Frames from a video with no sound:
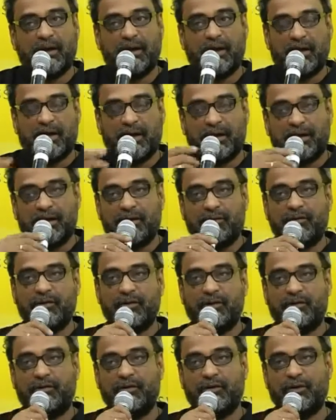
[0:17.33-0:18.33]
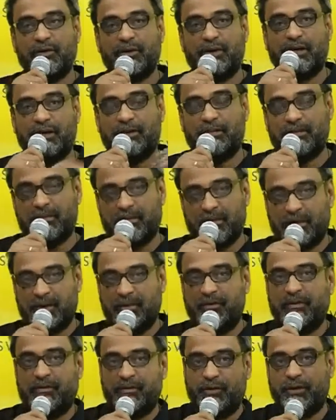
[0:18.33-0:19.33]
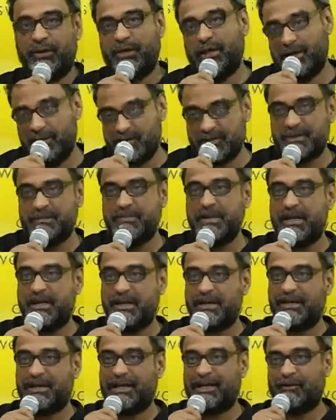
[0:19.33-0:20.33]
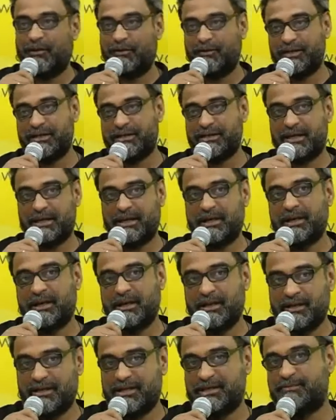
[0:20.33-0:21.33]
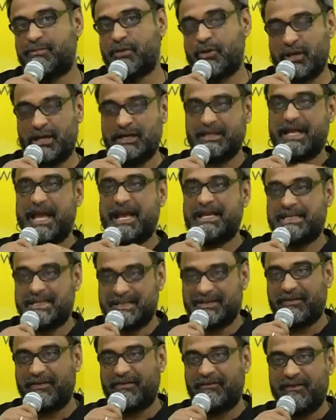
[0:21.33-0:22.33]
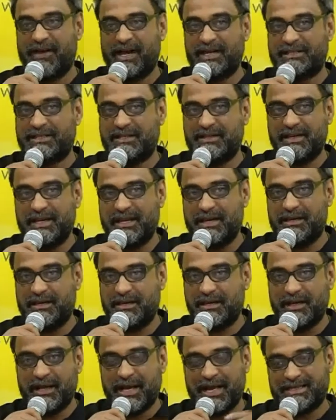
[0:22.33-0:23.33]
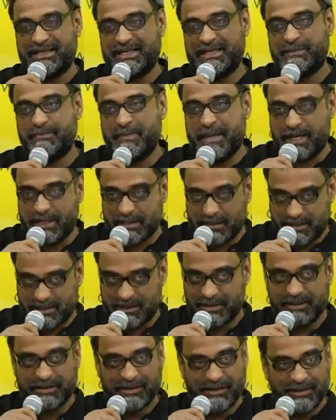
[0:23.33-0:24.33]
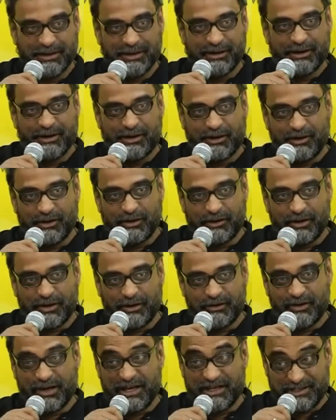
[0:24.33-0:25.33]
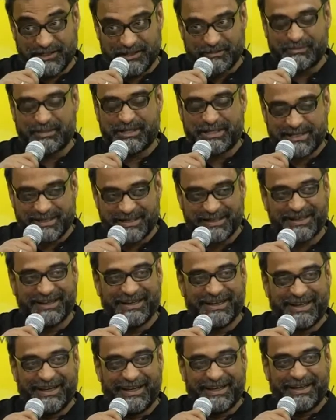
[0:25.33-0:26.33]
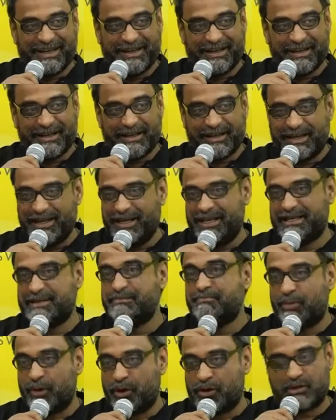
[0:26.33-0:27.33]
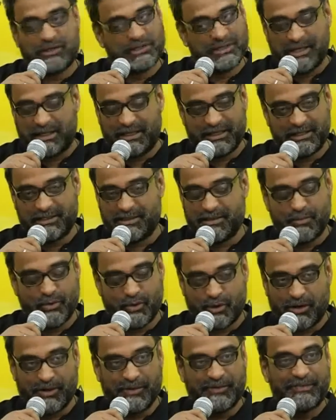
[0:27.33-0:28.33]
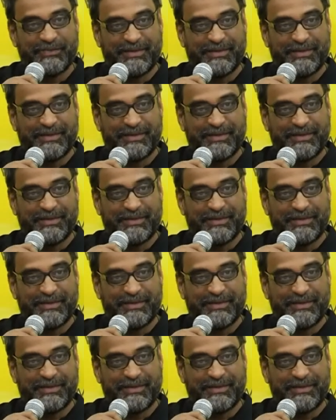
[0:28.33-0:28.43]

And if you look at him, if you hear him speaking, like I always said, this book is as fast a read as he speaks. You know, it really zips. He doesn't pause. Neither does the book.